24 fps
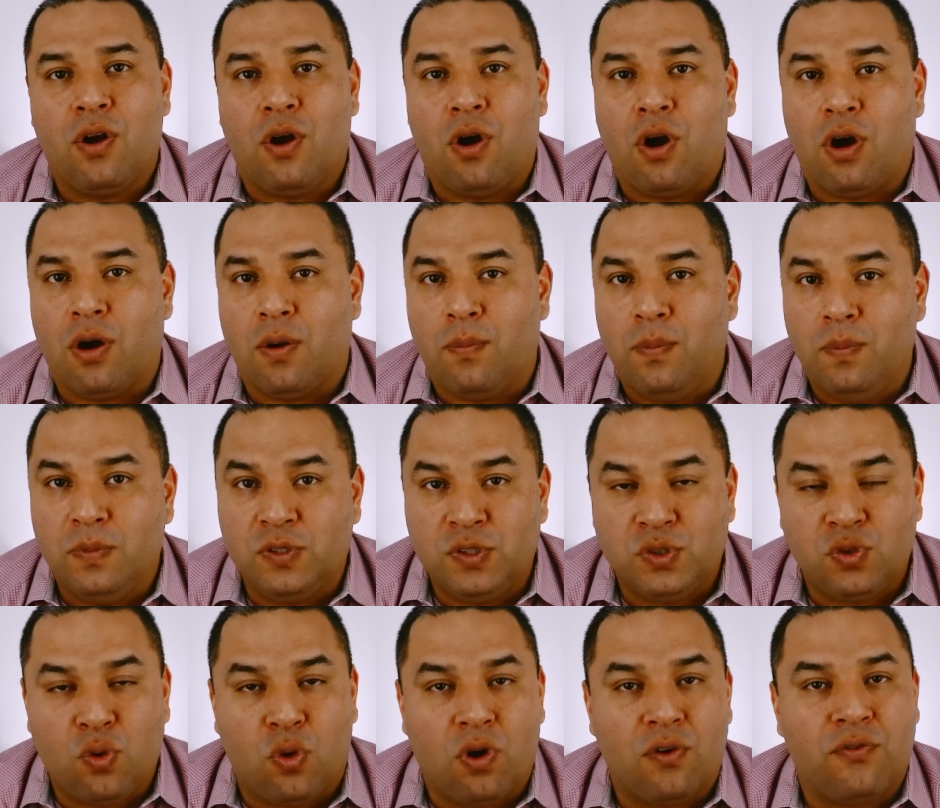our
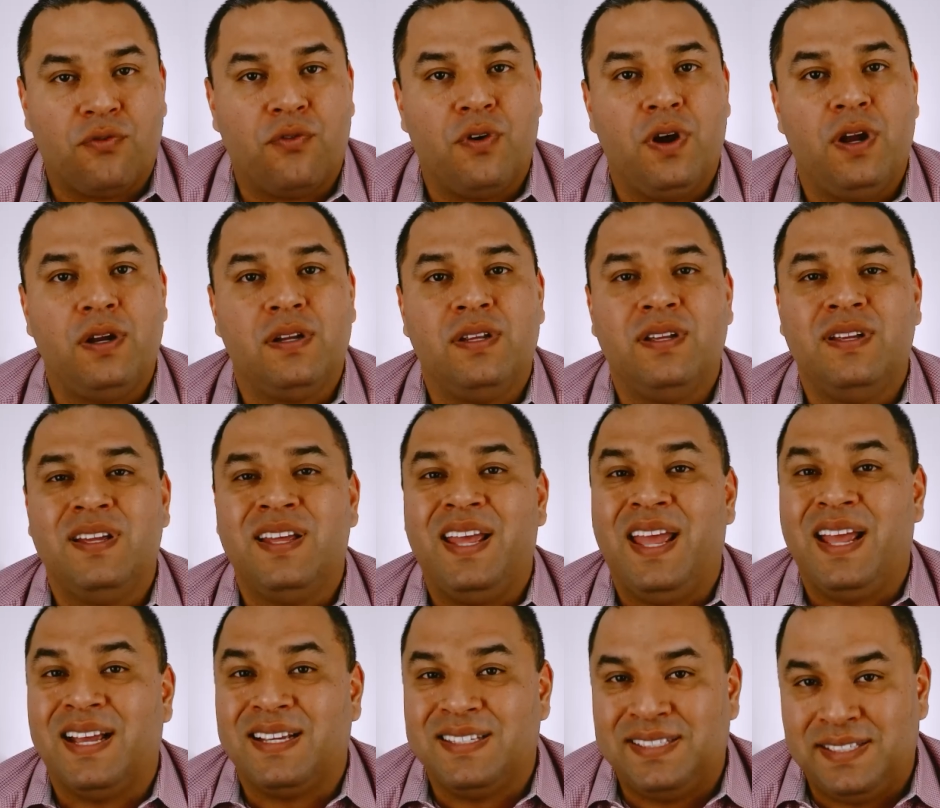storefront,
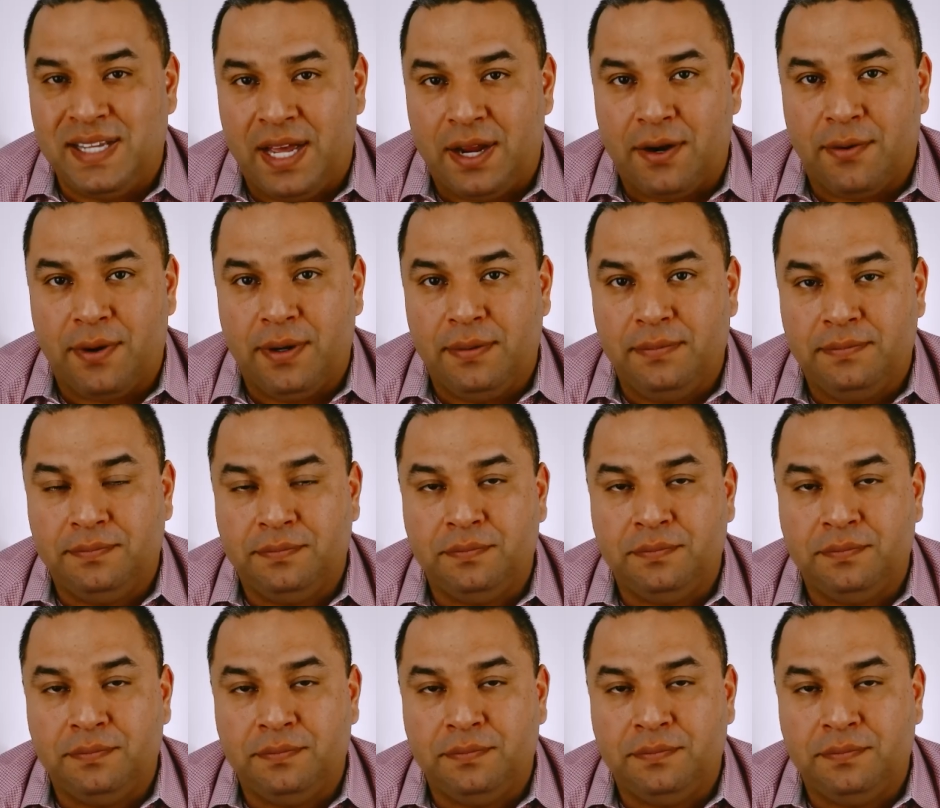etc.